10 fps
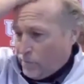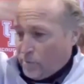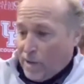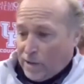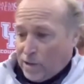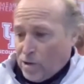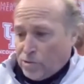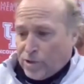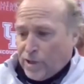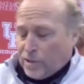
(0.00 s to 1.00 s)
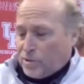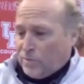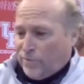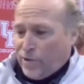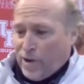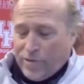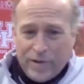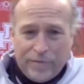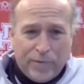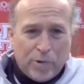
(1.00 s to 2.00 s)
had to coach against him for, I
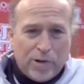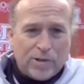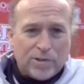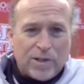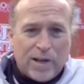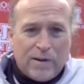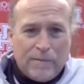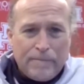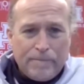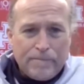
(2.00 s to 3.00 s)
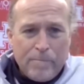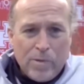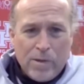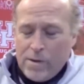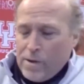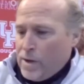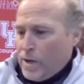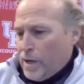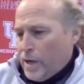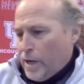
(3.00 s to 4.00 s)
think, 4 years now.
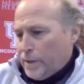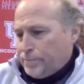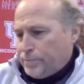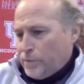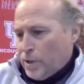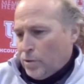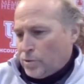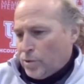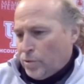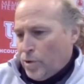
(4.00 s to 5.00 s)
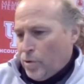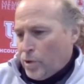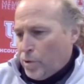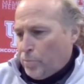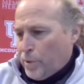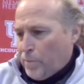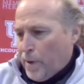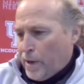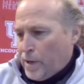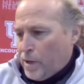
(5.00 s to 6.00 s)
You know, so know a good bit
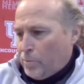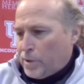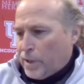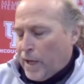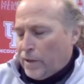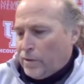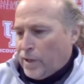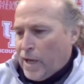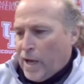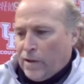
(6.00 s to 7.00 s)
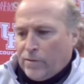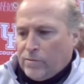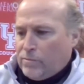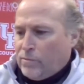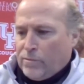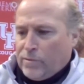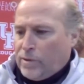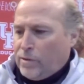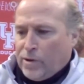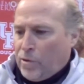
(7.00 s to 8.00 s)
about him, but they got,
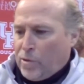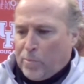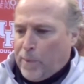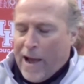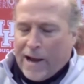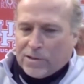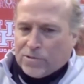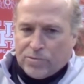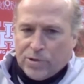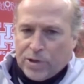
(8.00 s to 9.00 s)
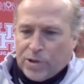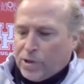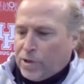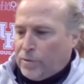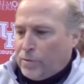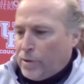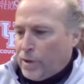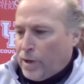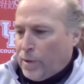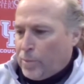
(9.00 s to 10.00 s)
you know, their back is really good,
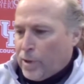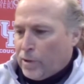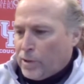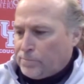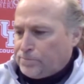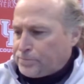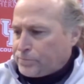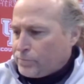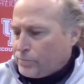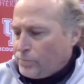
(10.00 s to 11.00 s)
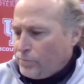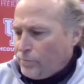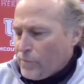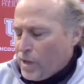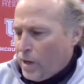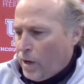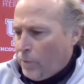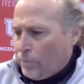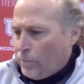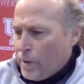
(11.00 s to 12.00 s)
Bentley.
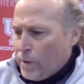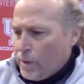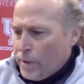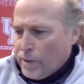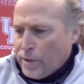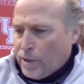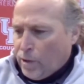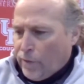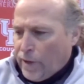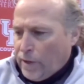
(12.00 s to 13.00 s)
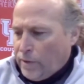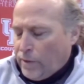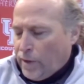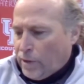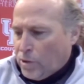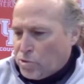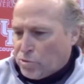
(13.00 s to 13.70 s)
You know, and they lose